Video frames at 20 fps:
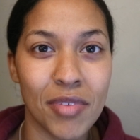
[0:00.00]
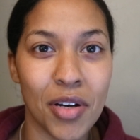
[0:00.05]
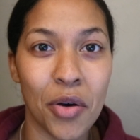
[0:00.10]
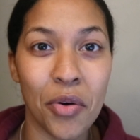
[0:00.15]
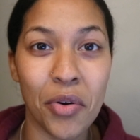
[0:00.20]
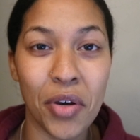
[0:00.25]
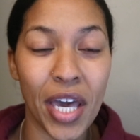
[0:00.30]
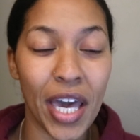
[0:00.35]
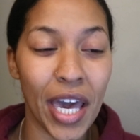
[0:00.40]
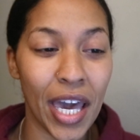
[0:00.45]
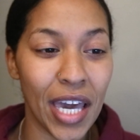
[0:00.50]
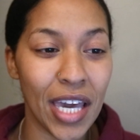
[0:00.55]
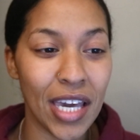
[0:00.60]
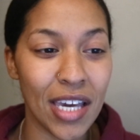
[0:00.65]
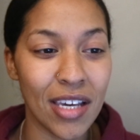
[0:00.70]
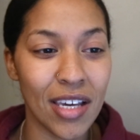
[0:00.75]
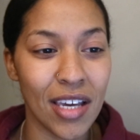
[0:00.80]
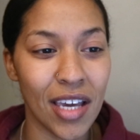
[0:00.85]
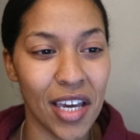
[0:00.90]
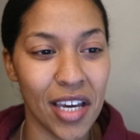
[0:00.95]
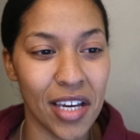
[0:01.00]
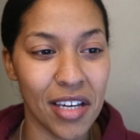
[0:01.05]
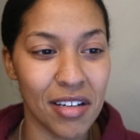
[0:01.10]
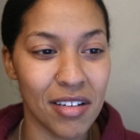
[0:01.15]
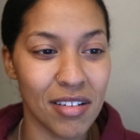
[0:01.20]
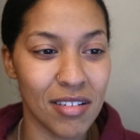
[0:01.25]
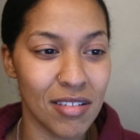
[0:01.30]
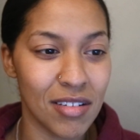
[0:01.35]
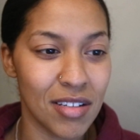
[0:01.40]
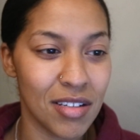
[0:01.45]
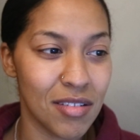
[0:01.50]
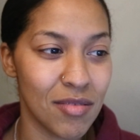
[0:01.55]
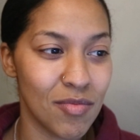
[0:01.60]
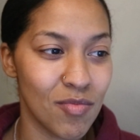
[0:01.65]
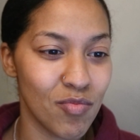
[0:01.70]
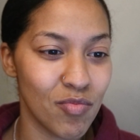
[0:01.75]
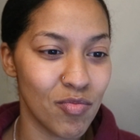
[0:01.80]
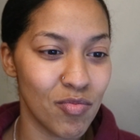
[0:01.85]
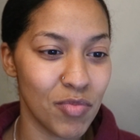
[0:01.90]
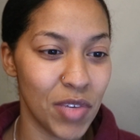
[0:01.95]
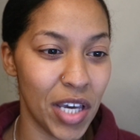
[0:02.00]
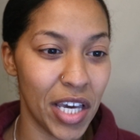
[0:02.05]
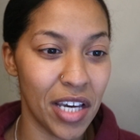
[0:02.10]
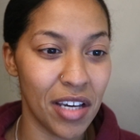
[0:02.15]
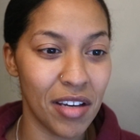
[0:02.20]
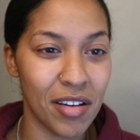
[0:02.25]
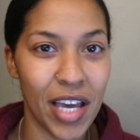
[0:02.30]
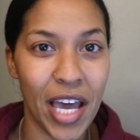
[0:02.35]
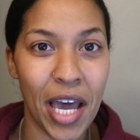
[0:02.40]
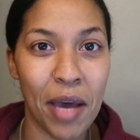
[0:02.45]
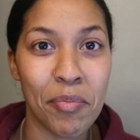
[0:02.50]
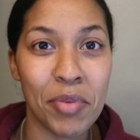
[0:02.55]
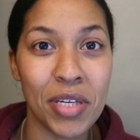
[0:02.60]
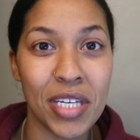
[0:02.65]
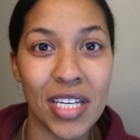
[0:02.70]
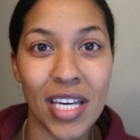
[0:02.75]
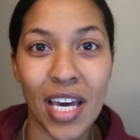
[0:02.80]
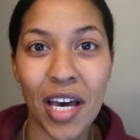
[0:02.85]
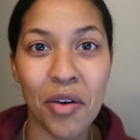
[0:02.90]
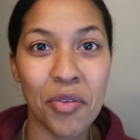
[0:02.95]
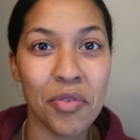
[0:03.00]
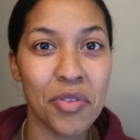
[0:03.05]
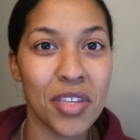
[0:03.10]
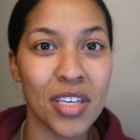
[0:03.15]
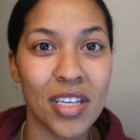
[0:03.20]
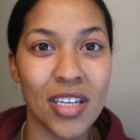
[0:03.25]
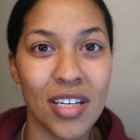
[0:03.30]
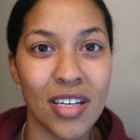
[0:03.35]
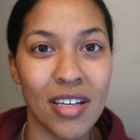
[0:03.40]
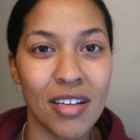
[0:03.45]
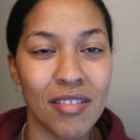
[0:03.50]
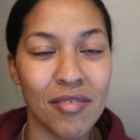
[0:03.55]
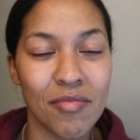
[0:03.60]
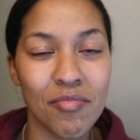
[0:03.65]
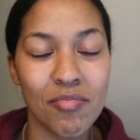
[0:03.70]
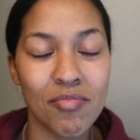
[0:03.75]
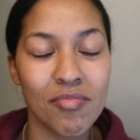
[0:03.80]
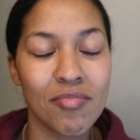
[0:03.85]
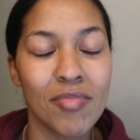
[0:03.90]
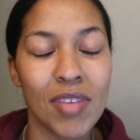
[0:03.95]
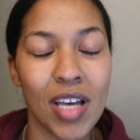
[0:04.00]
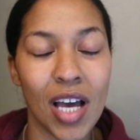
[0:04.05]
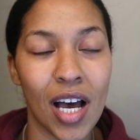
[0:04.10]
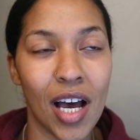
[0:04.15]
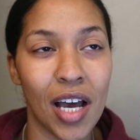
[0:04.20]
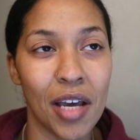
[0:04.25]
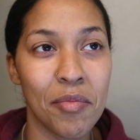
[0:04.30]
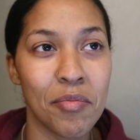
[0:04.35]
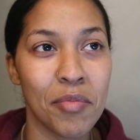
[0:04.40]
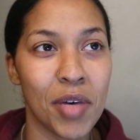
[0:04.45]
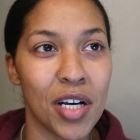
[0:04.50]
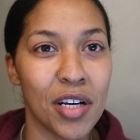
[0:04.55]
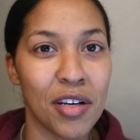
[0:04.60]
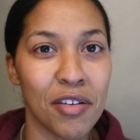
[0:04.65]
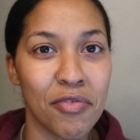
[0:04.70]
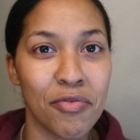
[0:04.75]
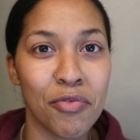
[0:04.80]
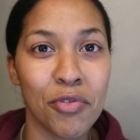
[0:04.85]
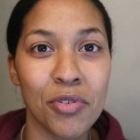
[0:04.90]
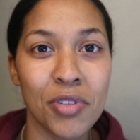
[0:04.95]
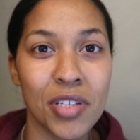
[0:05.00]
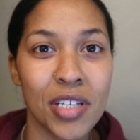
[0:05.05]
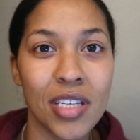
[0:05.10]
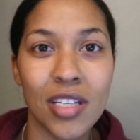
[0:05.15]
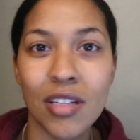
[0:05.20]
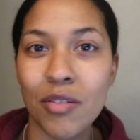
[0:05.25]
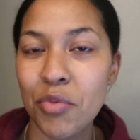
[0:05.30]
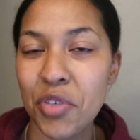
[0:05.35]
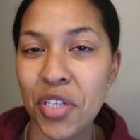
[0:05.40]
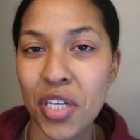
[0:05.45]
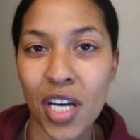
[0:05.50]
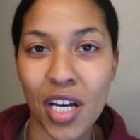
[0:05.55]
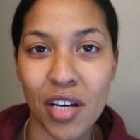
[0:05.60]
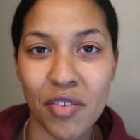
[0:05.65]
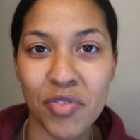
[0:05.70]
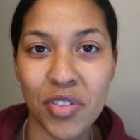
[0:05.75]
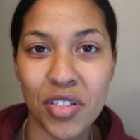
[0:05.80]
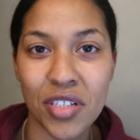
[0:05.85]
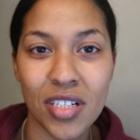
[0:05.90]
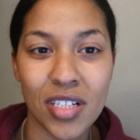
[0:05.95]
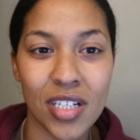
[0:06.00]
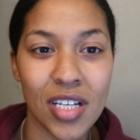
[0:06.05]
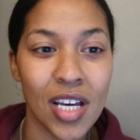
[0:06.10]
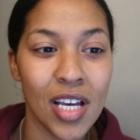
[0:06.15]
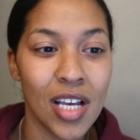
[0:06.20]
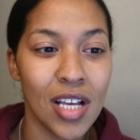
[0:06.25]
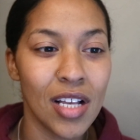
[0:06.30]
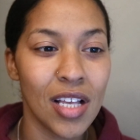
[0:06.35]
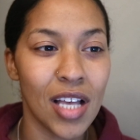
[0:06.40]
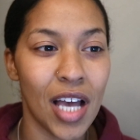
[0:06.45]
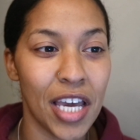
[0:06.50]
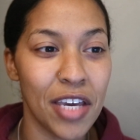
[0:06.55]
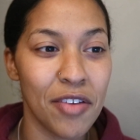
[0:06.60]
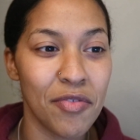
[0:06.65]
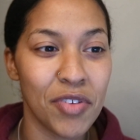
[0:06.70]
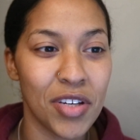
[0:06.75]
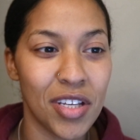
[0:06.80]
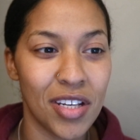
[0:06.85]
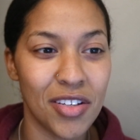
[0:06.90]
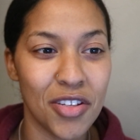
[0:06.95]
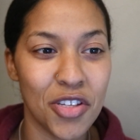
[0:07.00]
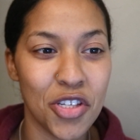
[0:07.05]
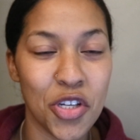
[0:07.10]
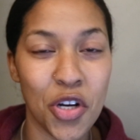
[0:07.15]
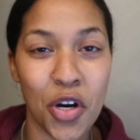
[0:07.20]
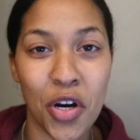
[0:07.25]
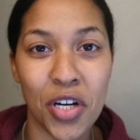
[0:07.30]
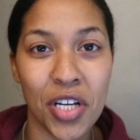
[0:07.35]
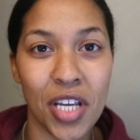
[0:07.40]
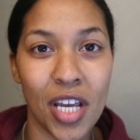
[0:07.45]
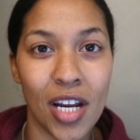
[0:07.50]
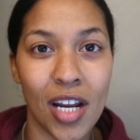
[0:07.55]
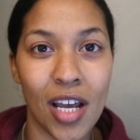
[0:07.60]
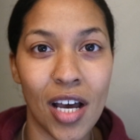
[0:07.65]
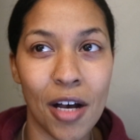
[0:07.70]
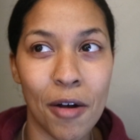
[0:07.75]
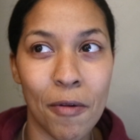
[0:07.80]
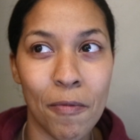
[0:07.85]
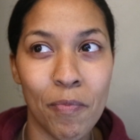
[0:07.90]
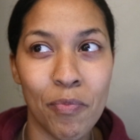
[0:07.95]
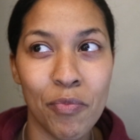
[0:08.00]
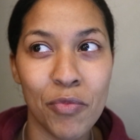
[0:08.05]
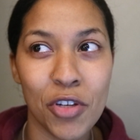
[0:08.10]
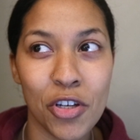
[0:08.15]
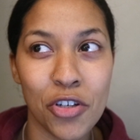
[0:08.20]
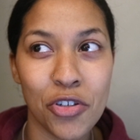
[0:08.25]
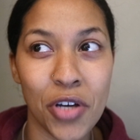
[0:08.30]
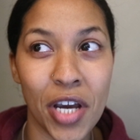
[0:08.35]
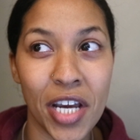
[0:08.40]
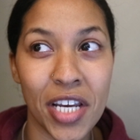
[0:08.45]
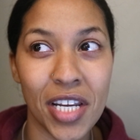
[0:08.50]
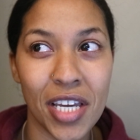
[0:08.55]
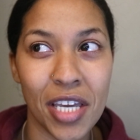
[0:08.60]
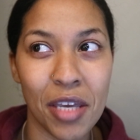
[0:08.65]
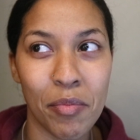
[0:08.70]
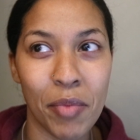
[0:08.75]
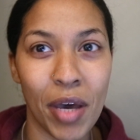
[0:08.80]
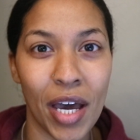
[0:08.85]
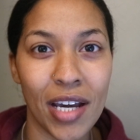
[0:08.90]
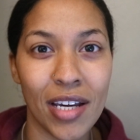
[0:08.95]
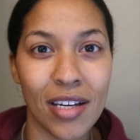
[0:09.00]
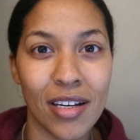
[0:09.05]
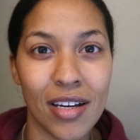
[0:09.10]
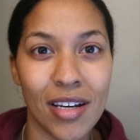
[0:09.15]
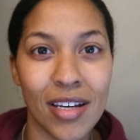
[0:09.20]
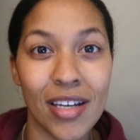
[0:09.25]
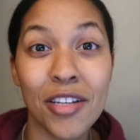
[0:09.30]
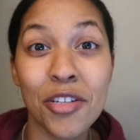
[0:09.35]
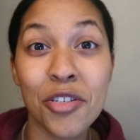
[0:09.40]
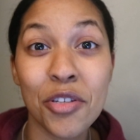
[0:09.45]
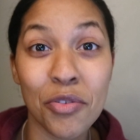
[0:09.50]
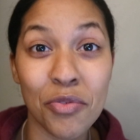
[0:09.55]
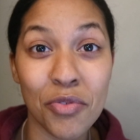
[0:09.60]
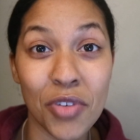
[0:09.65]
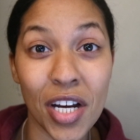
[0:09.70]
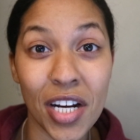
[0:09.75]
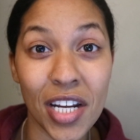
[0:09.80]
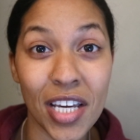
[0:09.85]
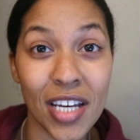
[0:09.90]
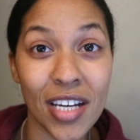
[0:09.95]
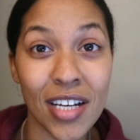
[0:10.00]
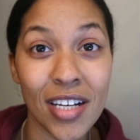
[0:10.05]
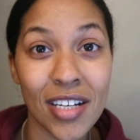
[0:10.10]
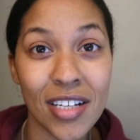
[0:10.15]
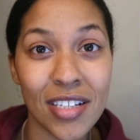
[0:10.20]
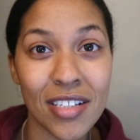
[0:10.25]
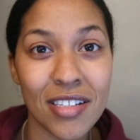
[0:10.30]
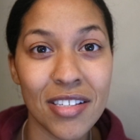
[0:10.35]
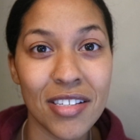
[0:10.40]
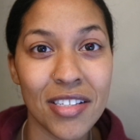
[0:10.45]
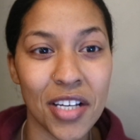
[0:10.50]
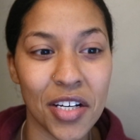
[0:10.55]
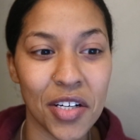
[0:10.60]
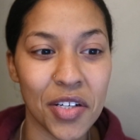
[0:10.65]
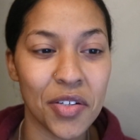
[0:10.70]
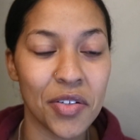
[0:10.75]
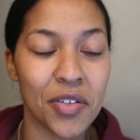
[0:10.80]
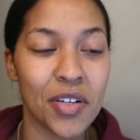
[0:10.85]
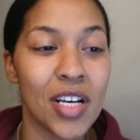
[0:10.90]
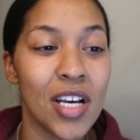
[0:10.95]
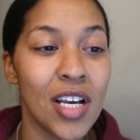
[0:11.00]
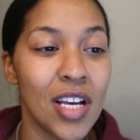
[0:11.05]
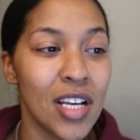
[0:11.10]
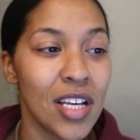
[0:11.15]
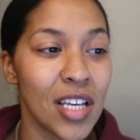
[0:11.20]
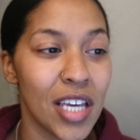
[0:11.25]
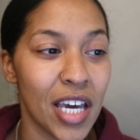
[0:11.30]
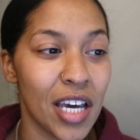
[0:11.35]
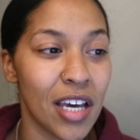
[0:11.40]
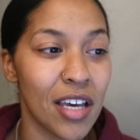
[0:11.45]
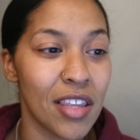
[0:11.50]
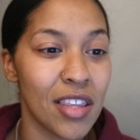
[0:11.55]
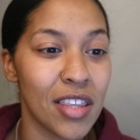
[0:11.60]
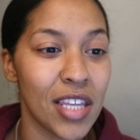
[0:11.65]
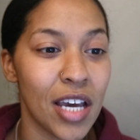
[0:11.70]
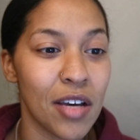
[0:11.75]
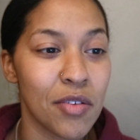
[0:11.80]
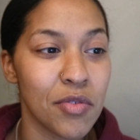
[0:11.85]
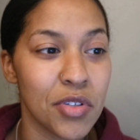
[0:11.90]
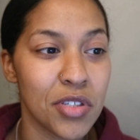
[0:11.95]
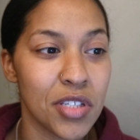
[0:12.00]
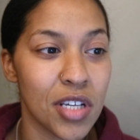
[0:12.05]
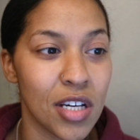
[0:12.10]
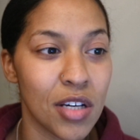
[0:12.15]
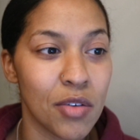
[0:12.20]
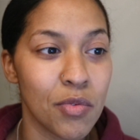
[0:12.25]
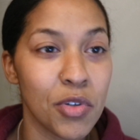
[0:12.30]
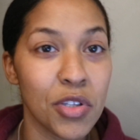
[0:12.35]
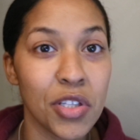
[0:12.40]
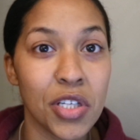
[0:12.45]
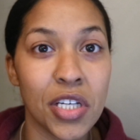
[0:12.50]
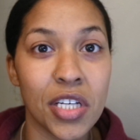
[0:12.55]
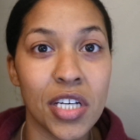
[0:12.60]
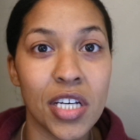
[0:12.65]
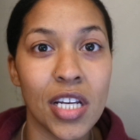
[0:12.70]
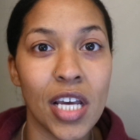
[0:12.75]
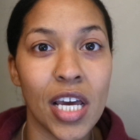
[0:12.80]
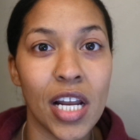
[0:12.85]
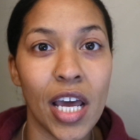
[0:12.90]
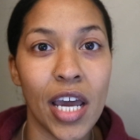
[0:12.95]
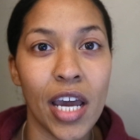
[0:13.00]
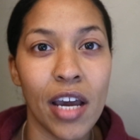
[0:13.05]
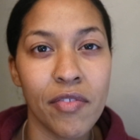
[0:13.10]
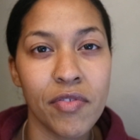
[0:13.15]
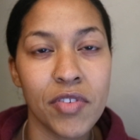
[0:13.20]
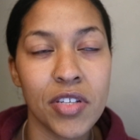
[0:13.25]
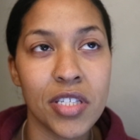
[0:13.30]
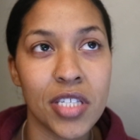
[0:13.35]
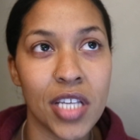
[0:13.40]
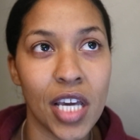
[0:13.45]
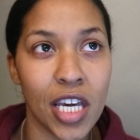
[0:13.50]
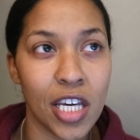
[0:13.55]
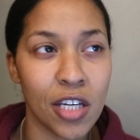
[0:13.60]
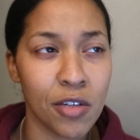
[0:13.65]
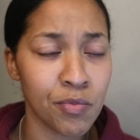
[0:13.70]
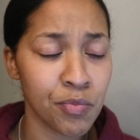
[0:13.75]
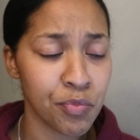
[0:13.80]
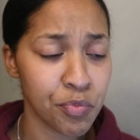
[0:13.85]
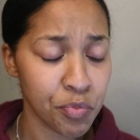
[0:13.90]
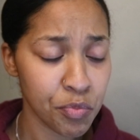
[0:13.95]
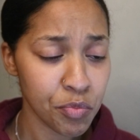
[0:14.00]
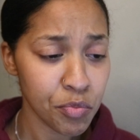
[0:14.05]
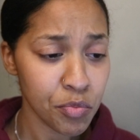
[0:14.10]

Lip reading: okay and, yeah, happy, healthy. I'm fully recovered. I even started trying to get back into running. So, yeah, that was really good. And I have to say,